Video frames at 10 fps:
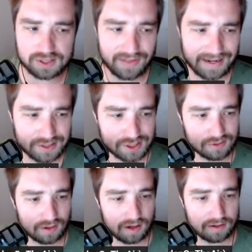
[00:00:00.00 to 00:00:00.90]
So
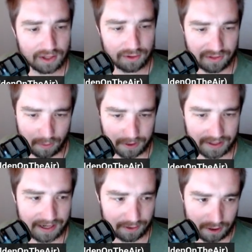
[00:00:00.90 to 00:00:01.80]
that's another thing I
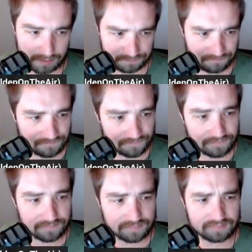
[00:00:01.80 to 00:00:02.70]
wanted to hit on.
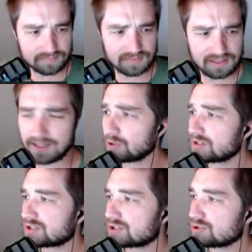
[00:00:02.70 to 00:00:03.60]
I
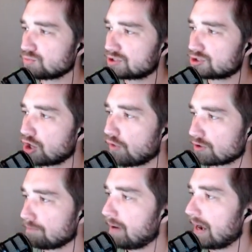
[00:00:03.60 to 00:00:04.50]
wanted to switch
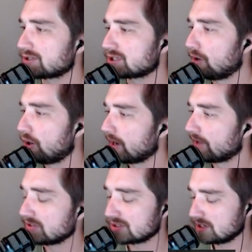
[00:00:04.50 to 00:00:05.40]
over to basketball.
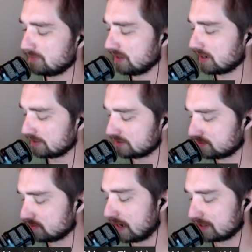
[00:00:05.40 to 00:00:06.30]
Now, this is something I
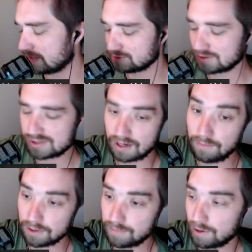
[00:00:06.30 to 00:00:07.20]
actually just
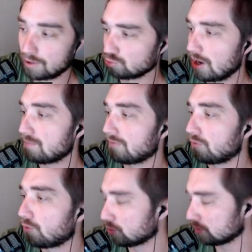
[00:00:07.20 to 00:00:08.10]
stumbled upon right
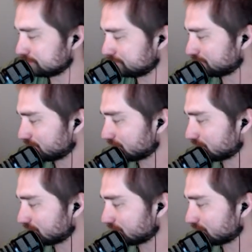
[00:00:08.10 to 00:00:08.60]
before